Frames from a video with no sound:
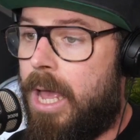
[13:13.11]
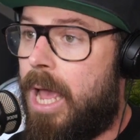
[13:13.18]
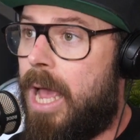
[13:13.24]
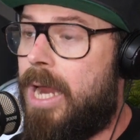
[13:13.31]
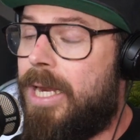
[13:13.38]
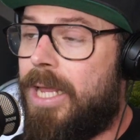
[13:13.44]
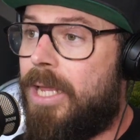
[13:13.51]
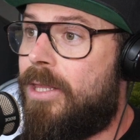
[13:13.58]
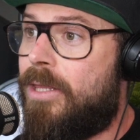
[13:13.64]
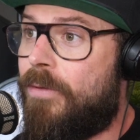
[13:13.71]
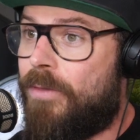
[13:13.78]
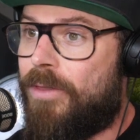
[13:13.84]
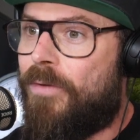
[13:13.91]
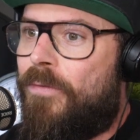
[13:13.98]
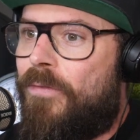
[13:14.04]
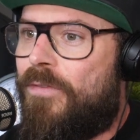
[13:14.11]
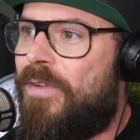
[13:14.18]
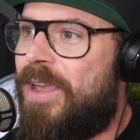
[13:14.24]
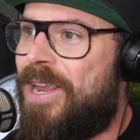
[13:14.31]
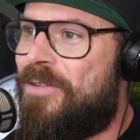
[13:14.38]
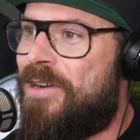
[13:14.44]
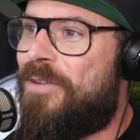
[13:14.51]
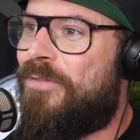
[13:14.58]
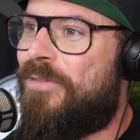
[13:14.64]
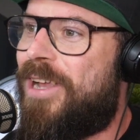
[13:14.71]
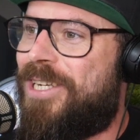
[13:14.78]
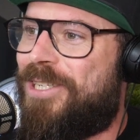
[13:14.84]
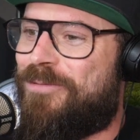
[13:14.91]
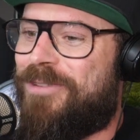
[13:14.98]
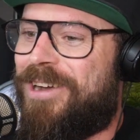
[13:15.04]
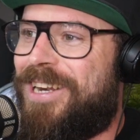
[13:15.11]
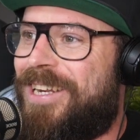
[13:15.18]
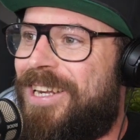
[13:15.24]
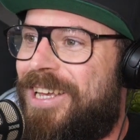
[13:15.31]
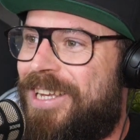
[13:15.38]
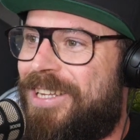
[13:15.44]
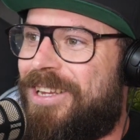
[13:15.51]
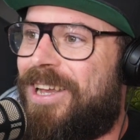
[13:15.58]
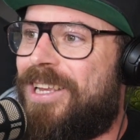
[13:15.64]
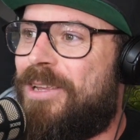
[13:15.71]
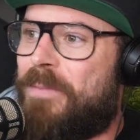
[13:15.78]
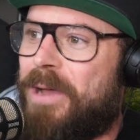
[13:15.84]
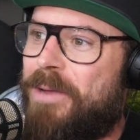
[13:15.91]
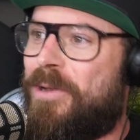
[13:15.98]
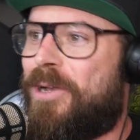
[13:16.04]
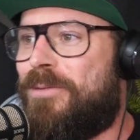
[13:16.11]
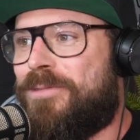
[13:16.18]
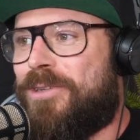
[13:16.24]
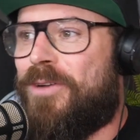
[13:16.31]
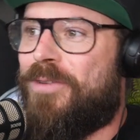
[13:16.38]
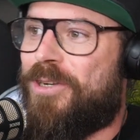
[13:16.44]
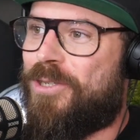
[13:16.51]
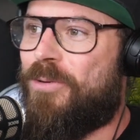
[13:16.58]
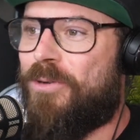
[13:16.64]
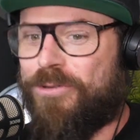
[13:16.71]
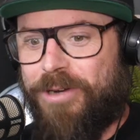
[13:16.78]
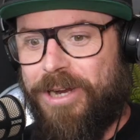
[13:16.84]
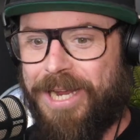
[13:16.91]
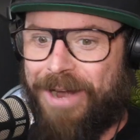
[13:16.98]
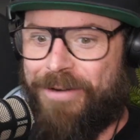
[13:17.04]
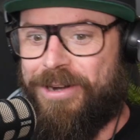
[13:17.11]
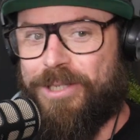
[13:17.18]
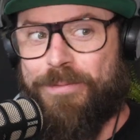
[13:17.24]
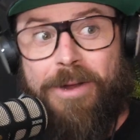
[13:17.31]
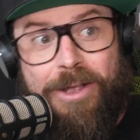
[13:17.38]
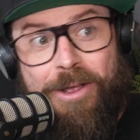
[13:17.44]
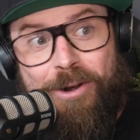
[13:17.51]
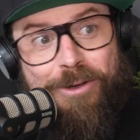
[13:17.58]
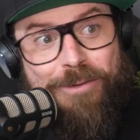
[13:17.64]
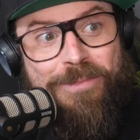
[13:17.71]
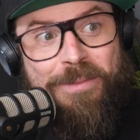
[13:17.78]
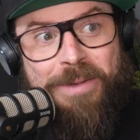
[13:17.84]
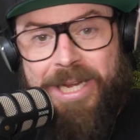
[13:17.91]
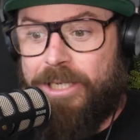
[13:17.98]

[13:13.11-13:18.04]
And the fear in her face when like your baby comes over at 2 or 3 carrying a spider going, look, mummy.